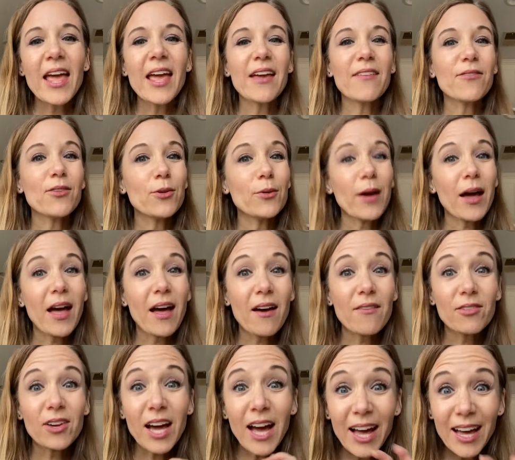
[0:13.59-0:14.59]
If you
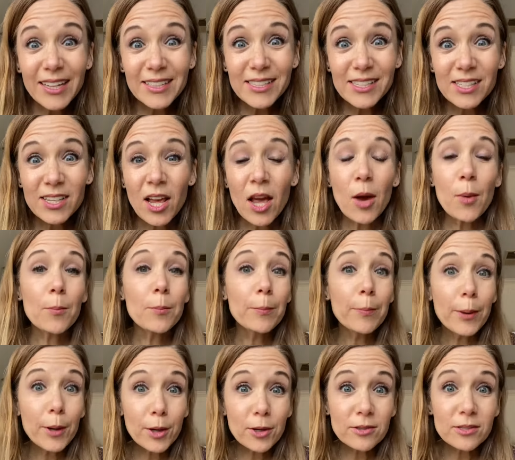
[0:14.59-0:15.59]
have cuts,
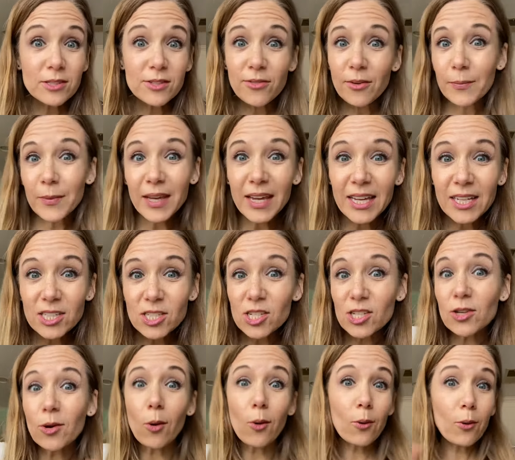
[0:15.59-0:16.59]
burns from the
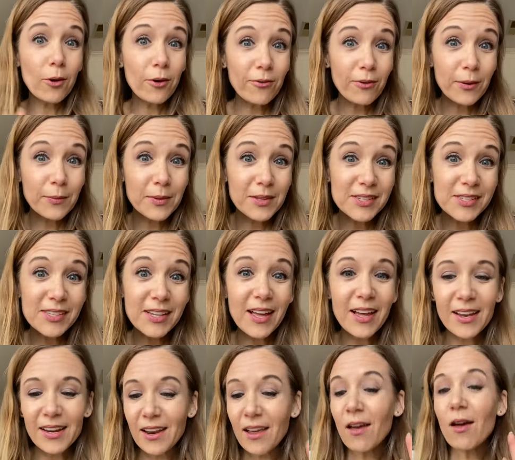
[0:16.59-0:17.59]
kitchen or from the
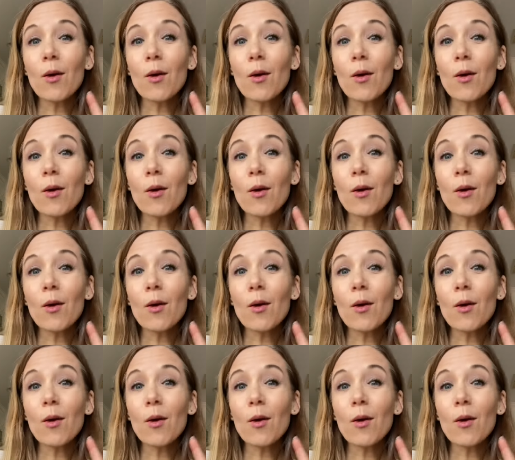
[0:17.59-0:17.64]
sun,